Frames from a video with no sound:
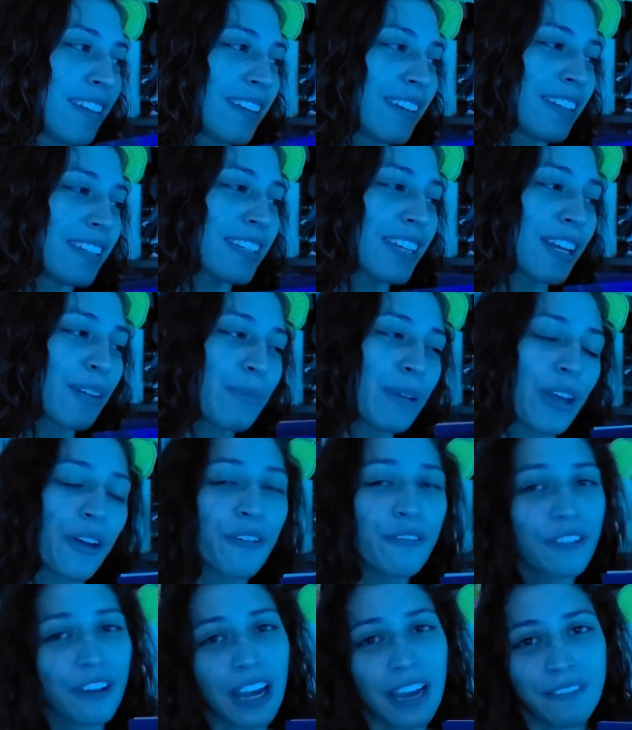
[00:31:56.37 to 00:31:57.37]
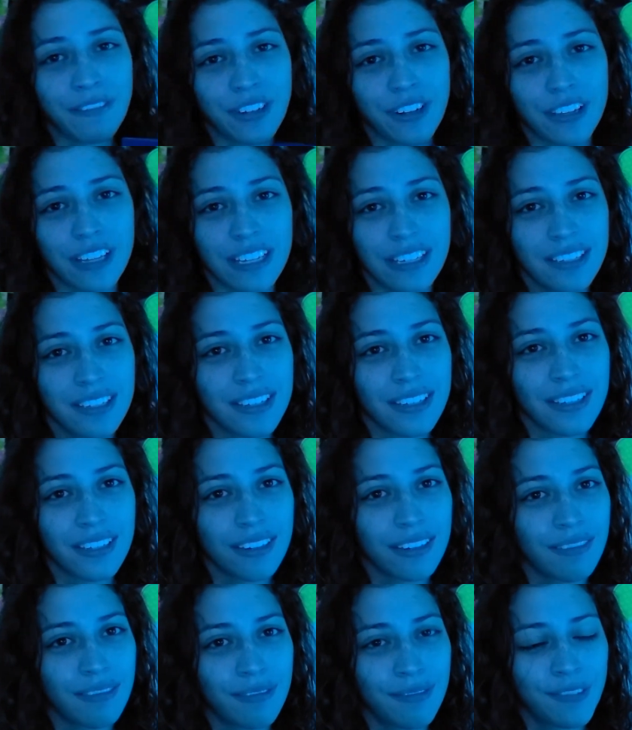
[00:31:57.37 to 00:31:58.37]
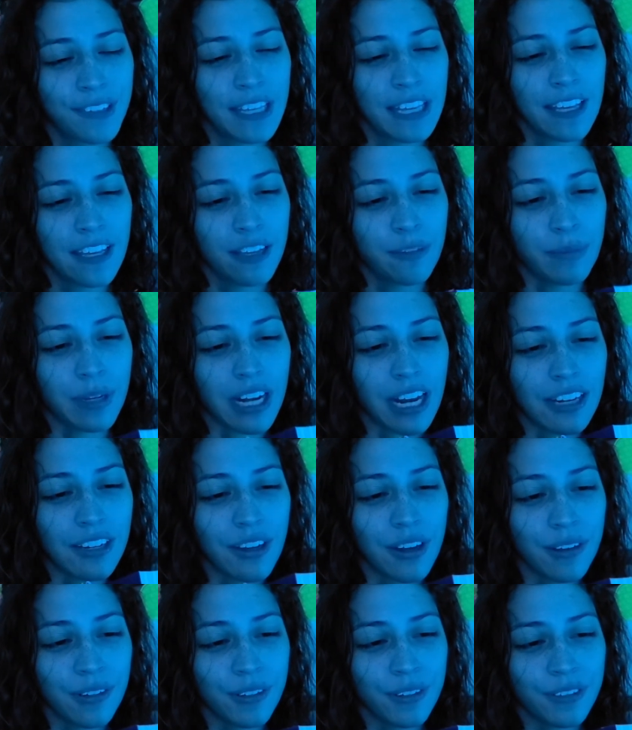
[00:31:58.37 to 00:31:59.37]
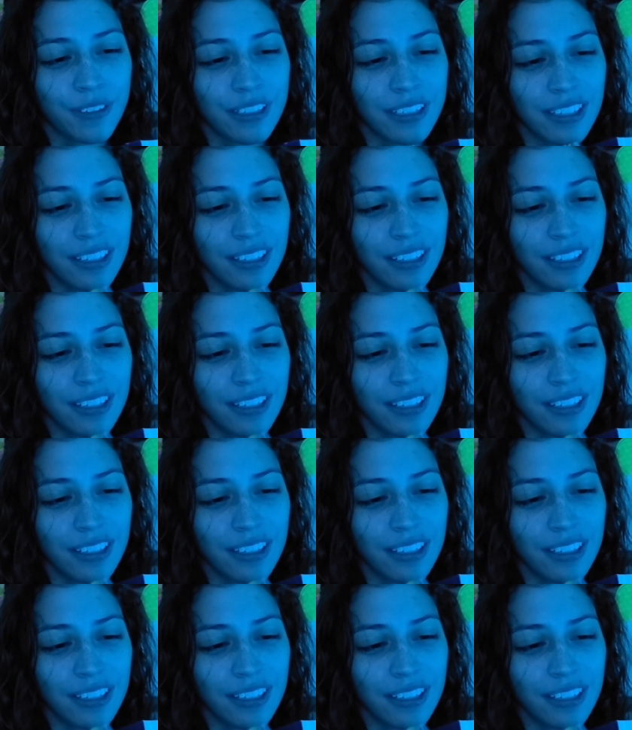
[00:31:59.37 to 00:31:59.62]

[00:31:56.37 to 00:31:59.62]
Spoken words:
It's gonna be over after this, but I know